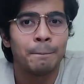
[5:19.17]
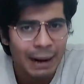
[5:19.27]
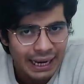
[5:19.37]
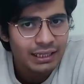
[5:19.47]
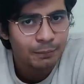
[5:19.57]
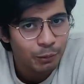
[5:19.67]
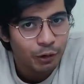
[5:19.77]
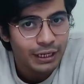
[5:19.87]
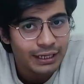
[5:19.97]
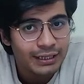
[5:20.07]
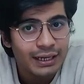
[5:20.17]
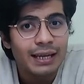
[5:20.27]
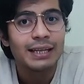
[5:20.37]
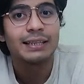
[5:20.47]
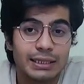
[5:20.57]
buy the product,
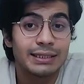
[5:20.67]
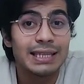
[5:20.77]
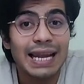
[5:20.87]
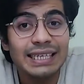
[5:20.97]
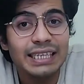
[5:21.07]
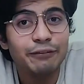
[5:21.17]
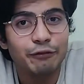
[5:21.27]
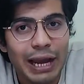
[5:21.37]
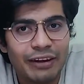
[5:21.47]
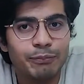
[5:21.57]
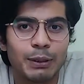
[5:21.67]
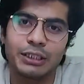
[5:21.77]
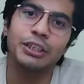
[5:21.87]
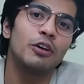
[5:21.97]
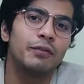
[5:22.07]

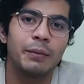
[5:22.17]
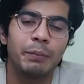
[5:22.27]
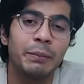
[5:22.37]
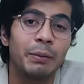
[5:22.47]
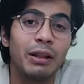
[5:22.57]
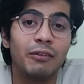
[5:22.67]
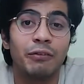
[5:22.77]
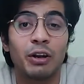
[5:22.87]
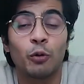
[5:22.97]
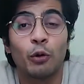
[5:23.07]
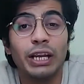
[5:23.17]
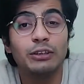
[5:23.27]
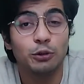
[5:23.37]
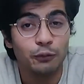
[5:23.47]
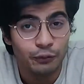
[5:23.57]
95% of the people were going
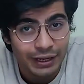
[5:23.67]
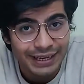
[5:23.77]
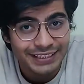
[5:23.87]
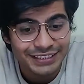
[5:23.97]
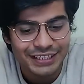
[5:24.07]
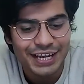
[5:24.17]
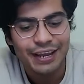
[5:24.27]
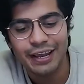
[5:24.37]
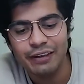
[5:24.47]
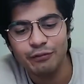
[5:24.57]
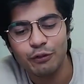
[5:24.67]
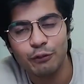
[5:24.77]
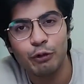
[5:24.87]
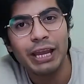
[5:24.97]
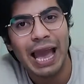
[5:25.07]
to waste if
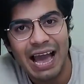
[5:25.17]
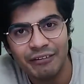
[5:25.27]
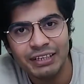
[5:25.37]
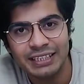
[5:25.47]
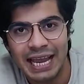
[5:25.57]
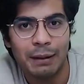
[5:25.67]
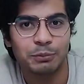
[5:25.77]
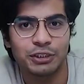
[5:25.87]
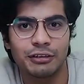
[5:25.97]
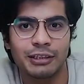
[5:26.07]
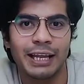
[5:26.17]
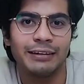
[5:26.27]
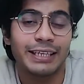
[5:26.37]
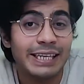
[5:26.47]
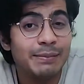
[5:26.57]
we haven't captured
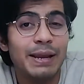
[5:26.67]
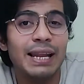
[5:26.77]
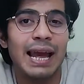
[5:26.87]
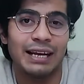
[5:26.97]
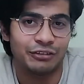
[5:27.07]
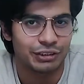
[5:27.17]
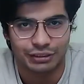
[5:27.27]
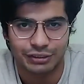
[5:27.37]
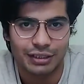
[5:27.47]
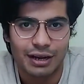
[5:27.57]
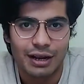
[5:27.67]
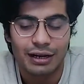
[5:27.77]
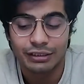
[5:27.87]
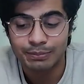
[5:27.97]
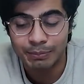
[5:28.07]
their email address.
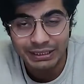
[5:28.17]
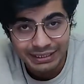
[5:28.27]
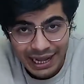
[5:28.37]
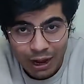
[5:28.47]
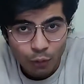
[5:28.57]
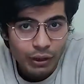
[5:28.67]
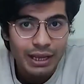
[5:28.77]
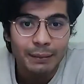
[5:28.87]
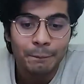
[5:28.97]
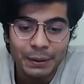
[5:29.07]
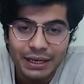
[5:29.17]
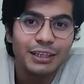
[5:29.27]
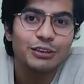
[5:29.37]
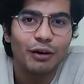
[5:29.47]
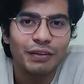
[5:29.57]
But now,
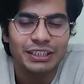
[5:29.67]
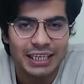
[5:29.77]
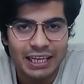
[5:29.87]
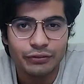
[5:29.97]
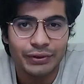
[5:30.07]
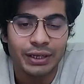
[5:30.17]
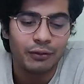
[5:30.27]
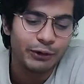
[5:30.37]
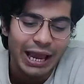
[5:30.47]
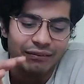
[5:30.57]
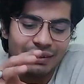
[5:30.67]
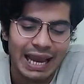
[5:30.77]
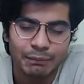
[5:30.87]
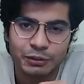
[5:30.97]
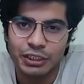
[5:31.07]
because of the sales funnel, we have
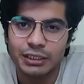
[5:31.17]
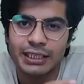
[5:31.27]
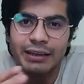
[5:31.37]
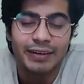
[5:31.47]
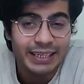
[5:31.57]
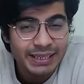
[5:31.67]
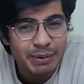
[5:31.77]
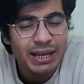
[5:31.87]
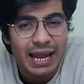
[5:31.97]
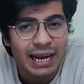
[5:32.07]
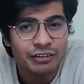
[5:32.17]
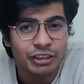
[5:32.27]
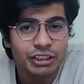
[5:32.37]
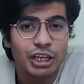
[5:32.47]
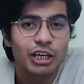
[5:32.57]
captured the email
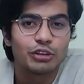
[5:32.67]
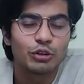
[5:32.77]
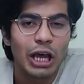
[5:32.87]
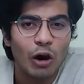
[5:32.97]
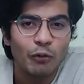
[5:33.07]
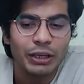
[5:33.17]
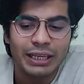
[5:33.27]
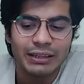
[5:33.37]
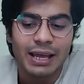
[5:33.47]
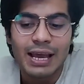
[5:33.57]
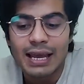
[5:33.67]
address, so now we can